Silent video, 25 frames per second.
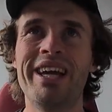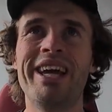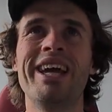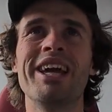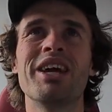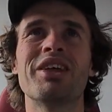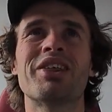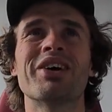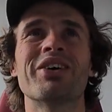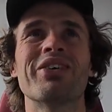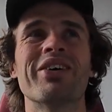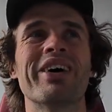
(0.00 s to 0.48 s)

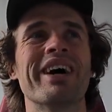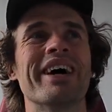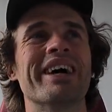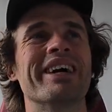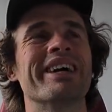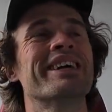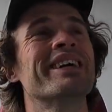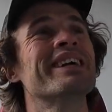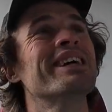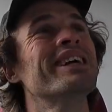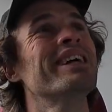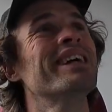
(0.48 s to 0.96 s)
Either
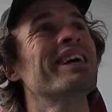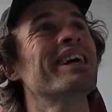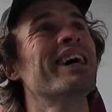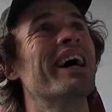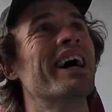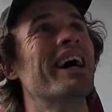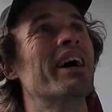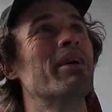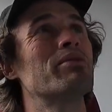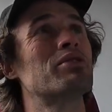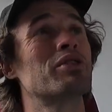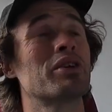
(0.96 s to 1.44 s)
way.
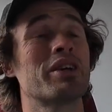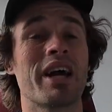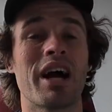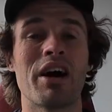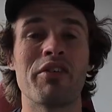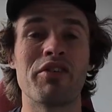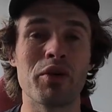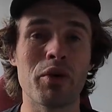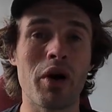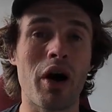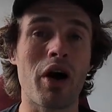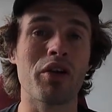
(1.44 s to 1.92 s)
So yeah,
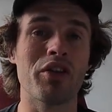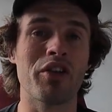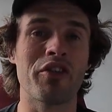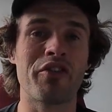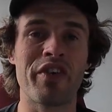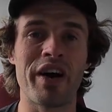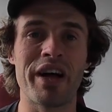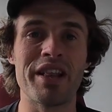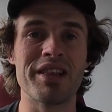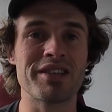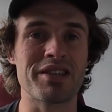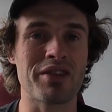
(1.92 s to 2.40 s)
if you are on the
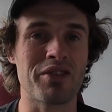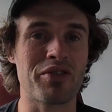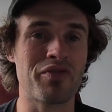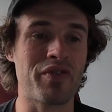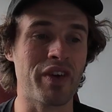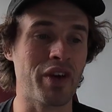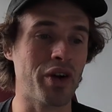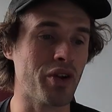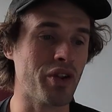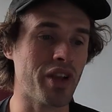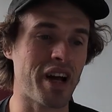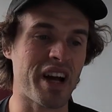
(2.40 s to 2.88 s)
fence and
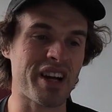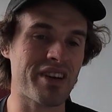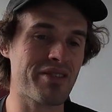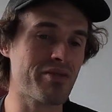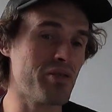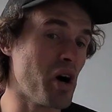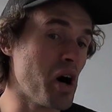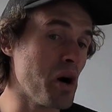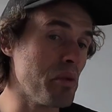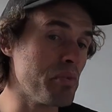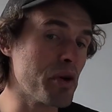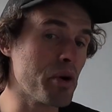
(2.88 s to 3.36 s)
feel like,
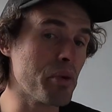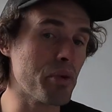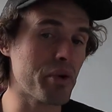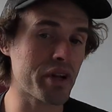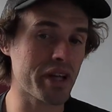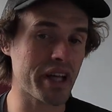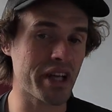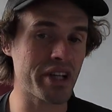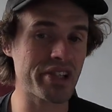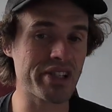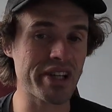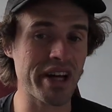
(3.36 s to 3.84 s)
well, I don't
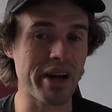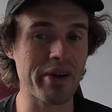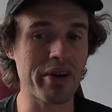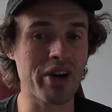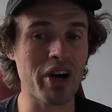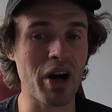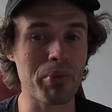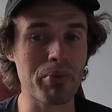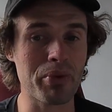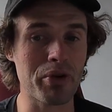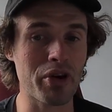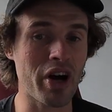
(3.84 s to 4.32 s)
want to get started
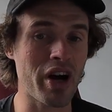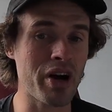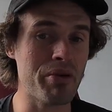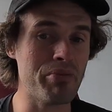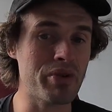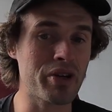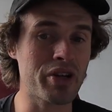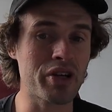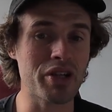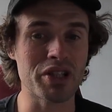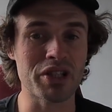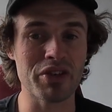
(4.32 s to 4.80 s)

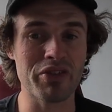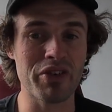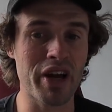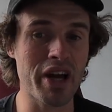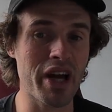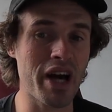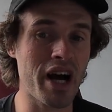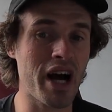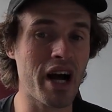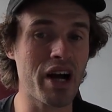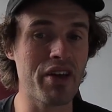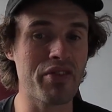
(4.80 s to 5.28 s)
copywriting because of
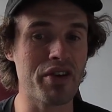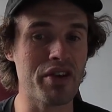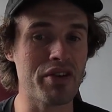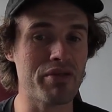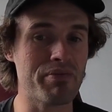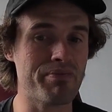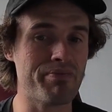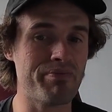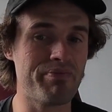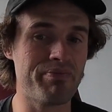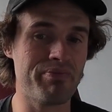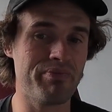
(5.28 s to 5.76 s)
AI,
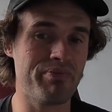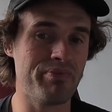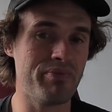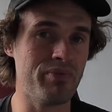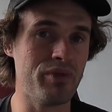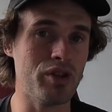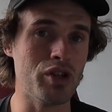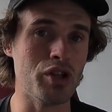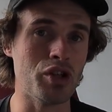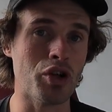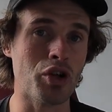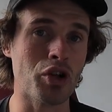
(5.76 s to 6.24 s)
then
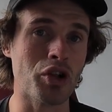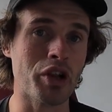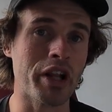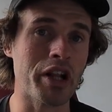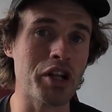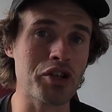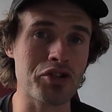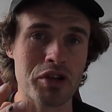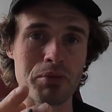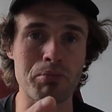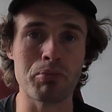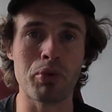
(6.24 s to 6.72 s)
you're
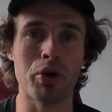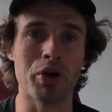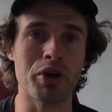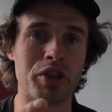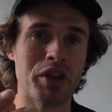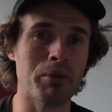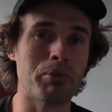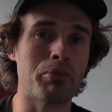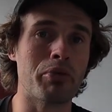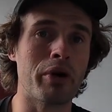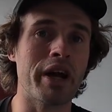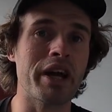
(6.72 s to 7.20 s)
literally
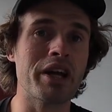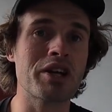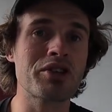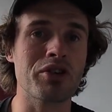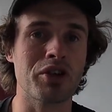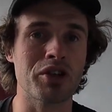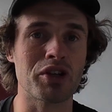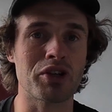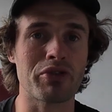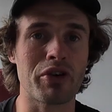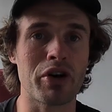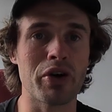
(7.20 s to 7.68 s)
putting the brakes
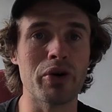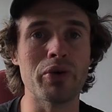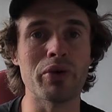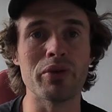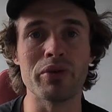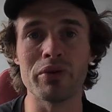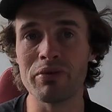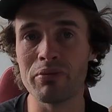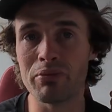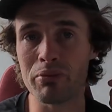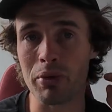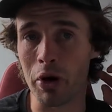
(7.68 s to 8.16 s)
on your
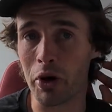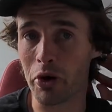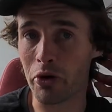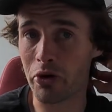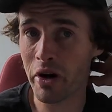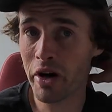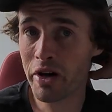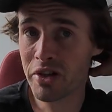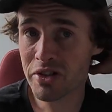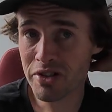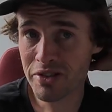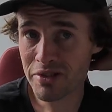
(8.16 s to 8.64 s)
own
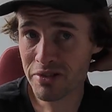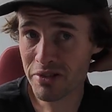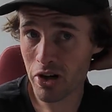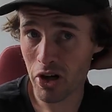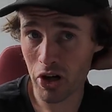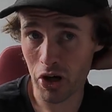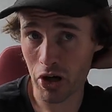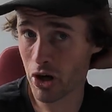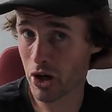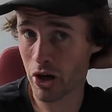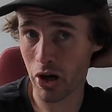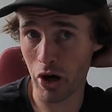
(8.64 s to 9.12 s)
progress,
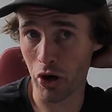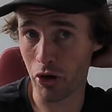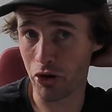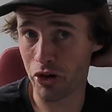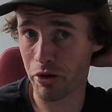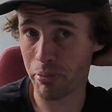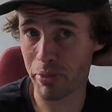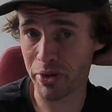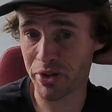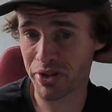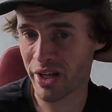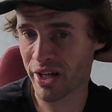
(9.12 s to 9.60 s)

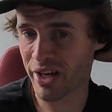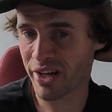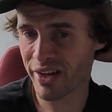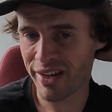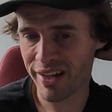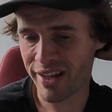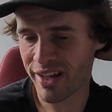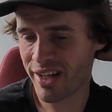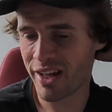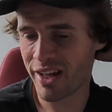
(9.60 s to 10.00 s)
100%.